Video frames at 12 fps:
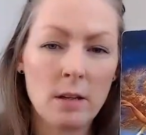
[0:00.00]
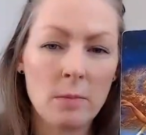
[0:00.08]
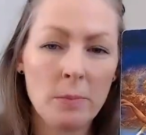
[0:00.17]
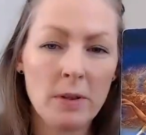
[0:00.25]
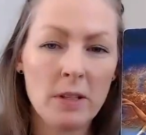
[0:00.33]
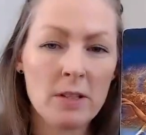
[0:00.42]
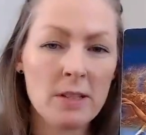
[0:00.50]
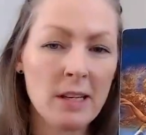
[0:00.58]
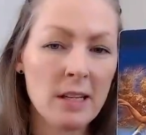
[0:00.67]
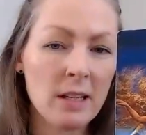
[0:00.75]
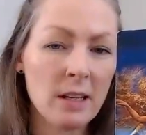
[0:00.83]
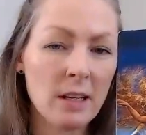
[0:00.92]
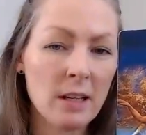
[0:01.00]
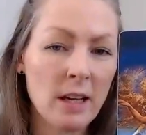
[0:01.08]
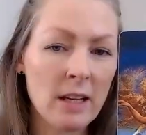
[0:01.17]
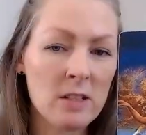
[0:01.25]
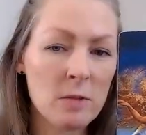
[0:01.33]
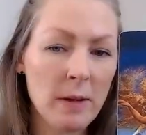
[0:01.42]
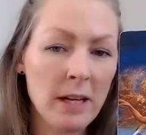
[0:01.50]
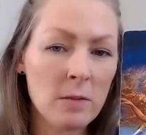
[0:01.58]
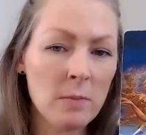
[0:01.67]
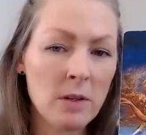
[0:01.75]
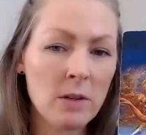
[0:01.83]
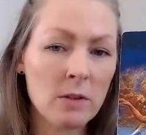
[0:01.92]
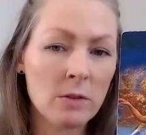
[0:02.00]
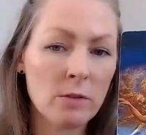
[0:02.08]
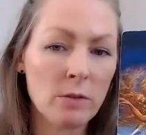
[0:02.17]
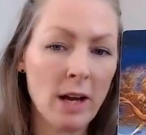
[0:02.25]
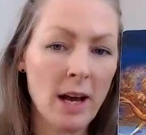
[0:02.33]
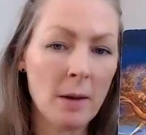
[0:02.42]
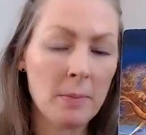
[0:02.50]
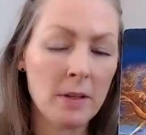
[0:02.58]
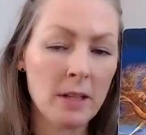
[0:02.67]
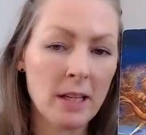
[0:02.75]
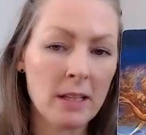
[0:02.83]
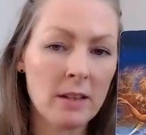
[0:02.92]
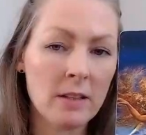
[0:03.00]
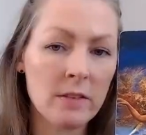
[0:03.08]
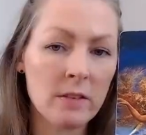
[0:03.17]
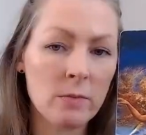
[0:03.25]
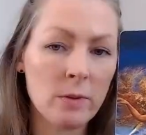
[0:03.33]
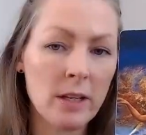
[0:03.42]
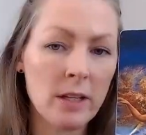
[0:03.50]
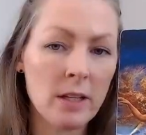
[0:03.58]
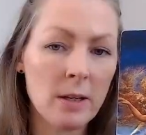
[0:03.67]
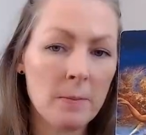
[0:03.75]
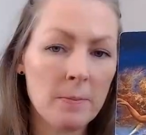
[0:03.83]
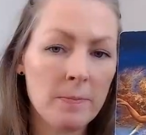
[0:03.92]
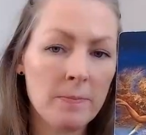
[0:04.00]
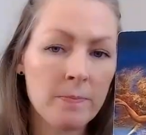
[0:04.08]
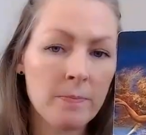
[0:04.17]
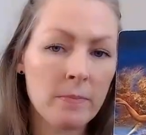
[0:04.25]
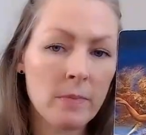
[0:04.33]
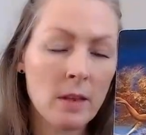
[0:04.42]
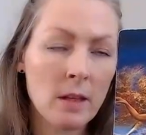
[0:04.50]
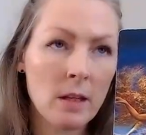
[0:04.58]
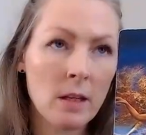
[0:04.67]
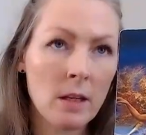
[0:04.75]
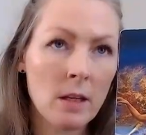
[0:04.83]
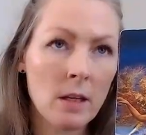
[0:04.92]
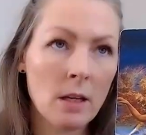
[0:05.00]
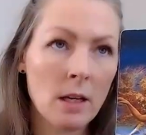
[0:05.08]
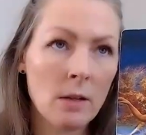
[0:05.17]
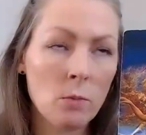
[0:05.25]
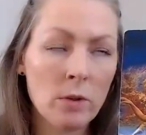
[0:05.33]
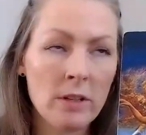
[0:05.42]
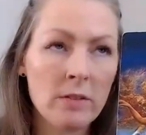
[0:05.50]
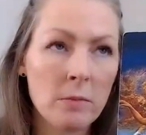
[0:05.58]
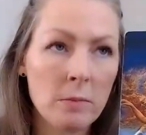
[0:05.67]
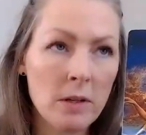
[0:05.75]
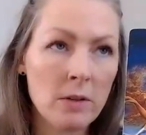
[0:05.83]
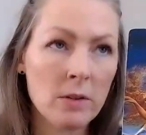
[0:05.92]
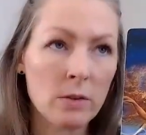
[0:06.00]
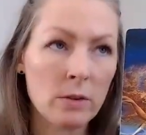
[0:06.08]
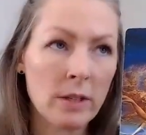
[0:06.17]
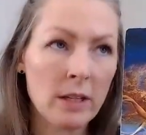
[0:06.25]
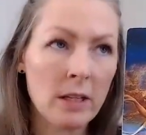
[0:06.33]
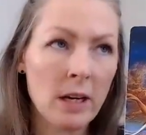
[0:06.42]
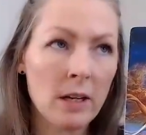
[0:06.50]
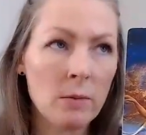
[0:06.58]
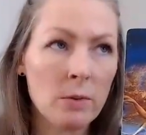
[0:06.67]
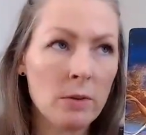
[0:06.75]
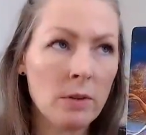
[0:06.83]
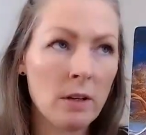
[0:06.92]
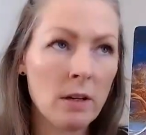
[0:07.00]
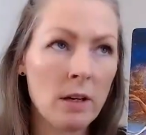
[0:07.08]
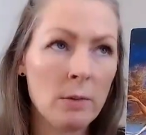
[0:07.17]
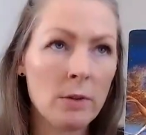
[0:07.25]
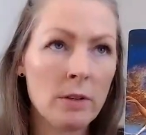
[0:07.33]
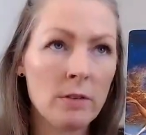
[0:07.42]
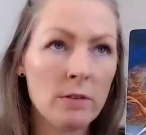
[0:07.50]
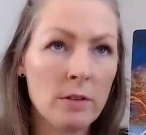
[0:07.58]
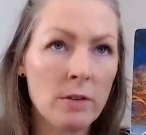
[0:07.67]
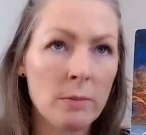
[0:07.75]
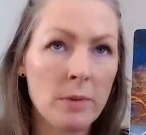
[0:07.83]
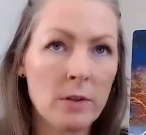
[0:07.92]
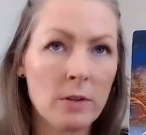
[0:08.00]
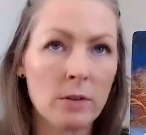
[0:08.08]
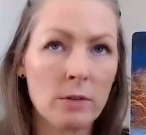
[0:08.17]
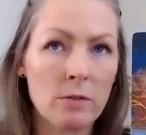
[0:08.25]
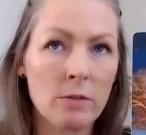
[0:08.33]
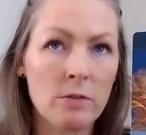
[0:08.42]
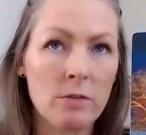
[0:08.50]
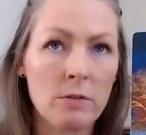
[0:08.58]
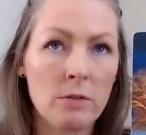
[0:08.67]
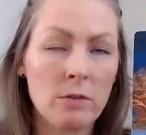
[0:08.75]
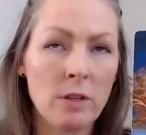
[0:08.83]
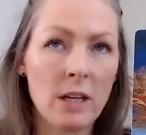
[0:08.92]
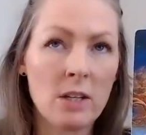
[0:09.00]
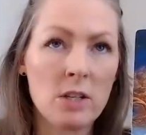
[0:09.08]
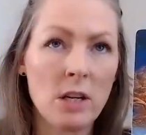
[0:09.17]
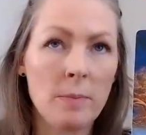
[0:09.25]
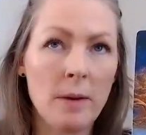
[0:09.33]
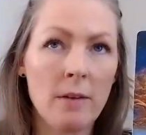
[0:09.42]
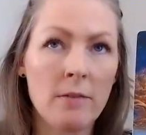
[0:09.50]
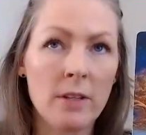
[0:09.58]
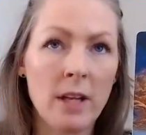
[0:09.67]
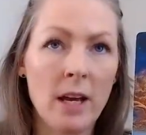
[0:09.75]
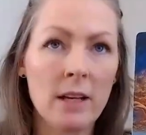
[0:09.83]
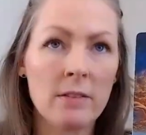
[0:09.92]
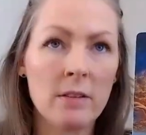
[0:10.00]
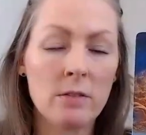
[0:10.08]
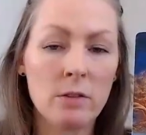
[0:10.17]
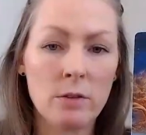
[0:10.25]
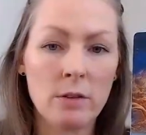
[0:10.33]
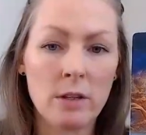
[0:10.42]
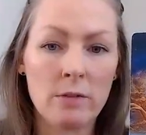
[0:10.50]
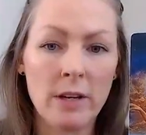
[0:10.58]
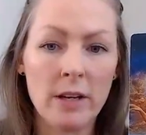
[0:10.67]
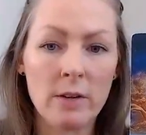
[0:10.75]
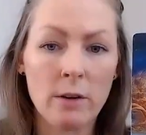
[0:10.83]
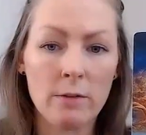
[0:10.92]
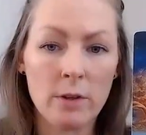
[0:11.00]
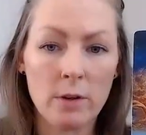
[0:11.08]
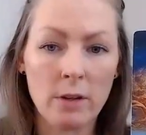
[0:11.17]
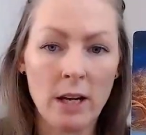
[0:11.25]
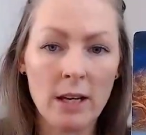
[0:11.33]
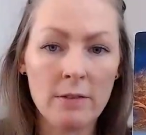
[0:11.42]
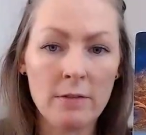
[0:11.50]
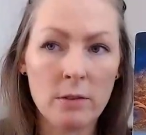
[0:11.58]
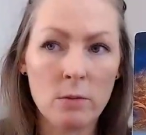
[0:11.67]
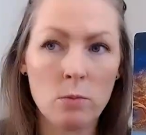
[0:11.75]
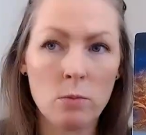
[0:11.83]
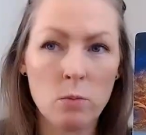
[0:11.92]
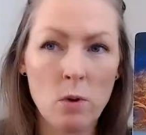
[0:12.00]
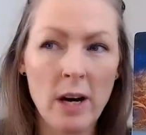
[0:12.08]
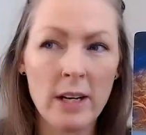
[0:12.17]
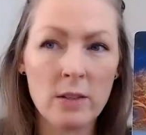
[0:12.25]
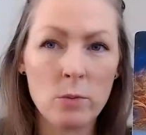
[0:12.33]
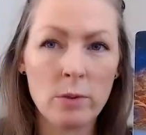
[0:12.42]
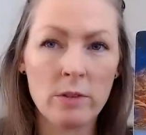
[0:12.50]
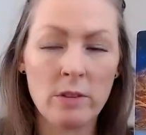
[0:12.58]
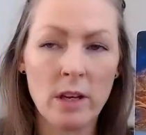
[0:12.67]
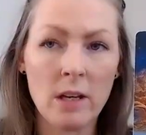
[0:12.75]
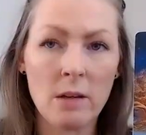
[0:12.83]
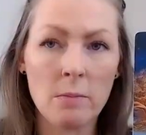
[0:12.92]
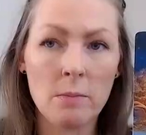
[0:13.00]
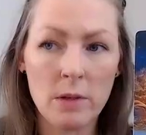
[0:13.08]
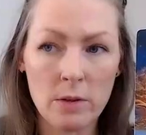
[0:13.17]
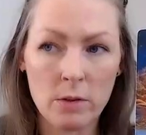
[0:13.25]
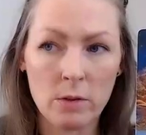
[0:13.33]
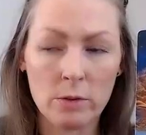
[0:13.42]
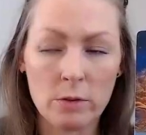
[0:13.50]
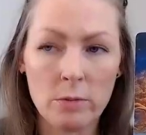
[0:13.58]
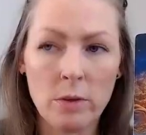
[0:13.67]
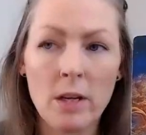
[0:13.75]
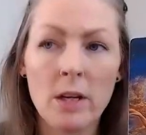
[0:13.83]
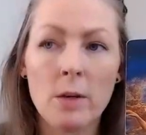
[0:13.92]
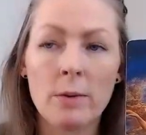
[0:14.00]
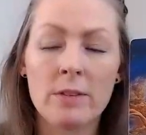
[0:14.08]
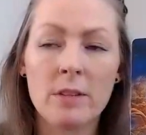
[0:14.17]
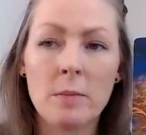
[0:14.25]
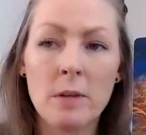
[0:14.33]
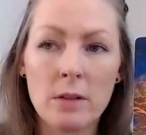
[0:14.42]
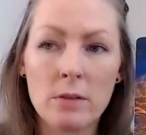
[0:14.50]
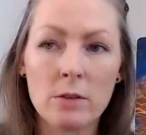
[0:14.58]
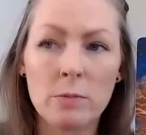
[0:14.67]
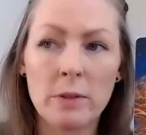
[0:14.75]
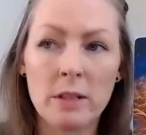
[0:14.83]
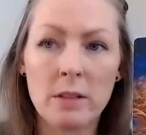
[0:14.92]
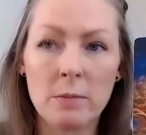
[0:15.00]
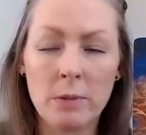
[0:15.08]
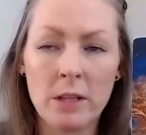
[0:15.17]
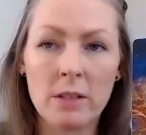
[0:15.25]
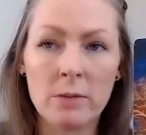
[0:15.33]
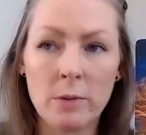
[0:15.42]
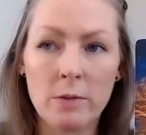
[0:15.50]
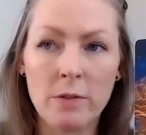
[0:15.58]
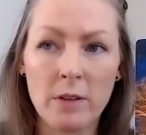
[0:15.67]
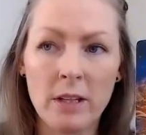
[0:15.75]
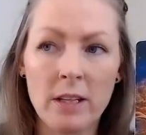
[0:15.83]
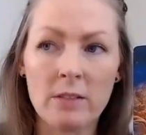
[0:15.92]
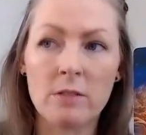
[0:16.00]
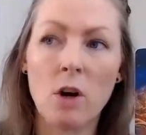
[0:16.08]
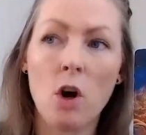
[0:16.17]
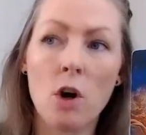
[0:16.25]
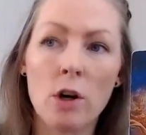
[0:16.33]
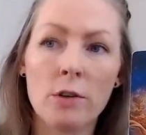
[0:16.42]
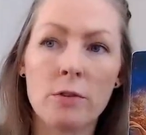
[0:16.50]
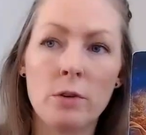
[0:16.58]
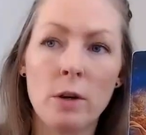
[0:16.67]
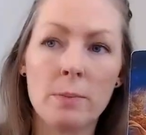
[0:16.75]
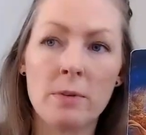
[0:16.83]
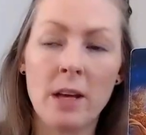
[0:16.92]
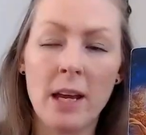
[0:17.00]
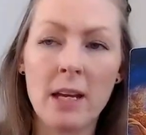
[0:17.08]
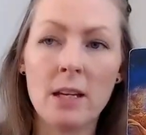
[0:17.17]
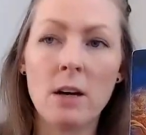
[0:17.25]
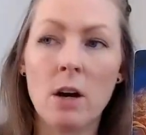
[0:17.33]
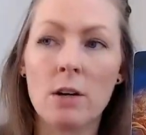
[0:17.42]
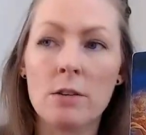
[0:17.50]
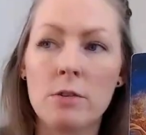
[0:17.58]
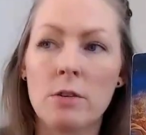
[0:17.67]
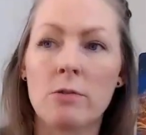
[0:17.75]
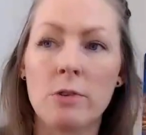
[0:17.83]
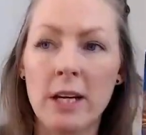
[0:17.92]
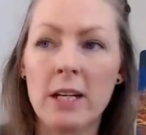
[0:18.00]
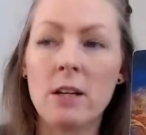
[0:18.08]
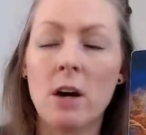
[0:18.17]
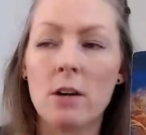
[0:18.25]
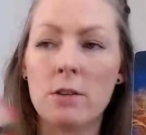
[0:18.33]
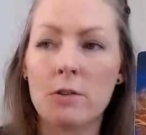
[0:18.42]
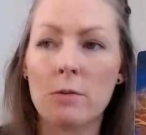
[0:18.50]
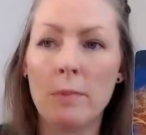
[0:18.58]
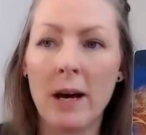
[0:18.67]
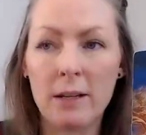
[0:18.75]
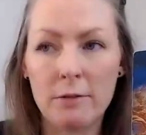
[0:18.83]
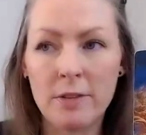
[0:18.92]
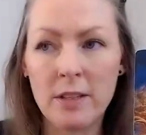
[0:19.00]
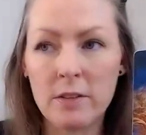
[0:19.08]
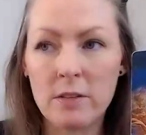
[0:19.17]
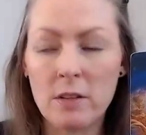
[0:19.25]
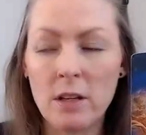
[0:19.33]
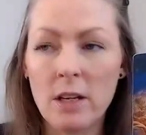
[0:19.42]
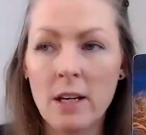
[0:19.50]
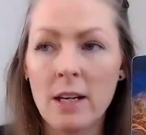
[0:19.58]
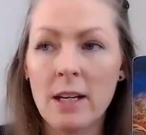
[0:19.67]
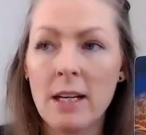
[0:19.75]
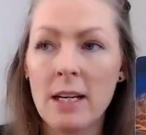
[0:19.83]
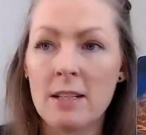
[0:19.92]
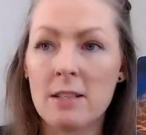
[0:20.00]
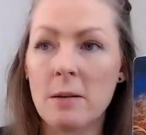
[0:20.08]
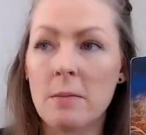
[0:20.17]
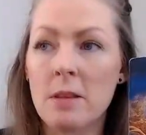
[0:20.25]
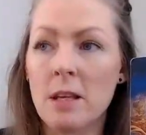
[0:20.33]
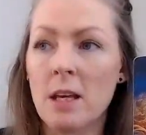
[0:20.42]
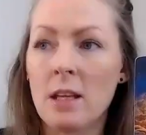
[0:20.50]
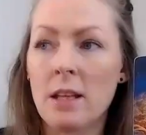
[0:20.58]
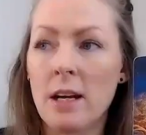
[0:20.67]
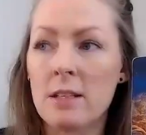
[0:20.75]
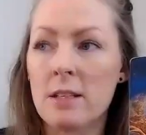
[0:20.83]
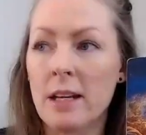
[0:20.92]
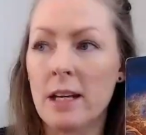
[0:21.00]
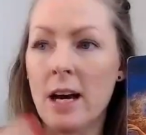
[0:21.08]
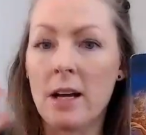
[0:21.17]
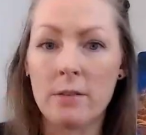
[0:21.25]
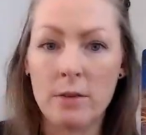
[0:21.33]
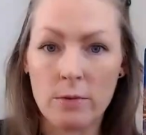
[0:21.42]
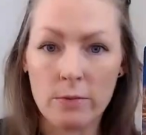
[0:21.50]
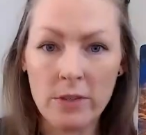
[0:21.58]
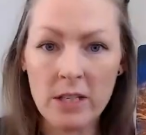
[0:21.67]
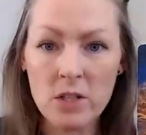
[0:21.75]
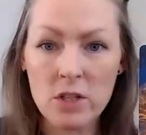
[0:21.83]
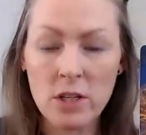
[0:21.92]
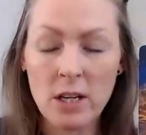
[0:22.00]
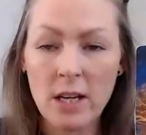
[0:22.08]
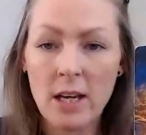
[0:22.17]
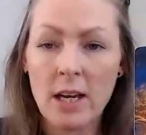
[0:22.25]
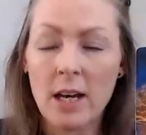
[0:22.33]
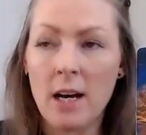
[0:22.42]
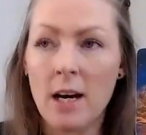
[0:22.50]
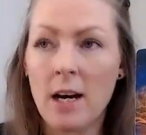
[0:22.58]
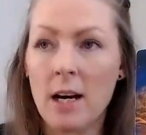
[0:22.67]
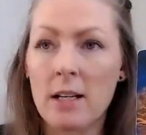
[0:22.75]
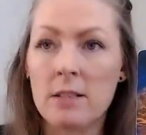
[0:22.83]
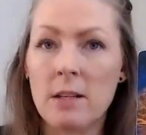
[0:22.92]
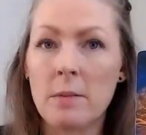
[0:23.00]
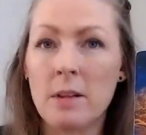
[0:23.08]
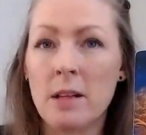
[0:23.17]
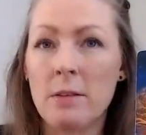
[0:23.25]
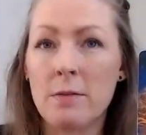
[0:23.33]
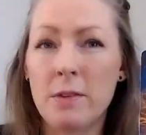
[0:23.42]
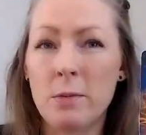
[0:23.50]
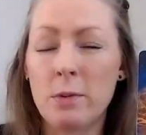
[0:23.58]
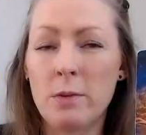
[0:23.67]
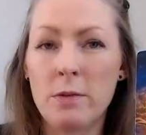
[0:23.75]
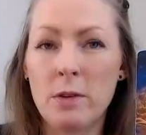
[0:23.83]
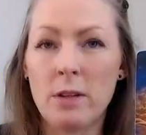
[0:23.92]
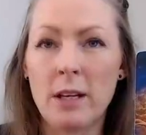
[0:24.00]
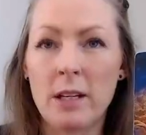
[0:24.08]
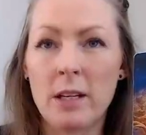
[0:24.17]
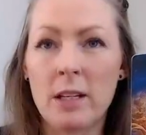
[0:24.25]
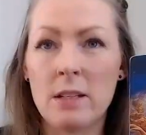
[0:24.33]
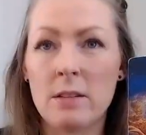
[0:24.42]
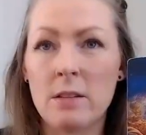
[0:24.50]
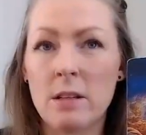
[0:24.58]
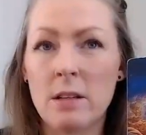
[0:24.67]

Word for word: but there's like expect miracles to happen like this is when and what is a miracle like i would i would consider miracles to, to take shape every day since you're the creator of your life so why do we say miracles we say miracles because we feel like it's hard to obtain, hard to create, hard to manifest. It's something that's like out of your reach. Uh, it's something that we feel like it's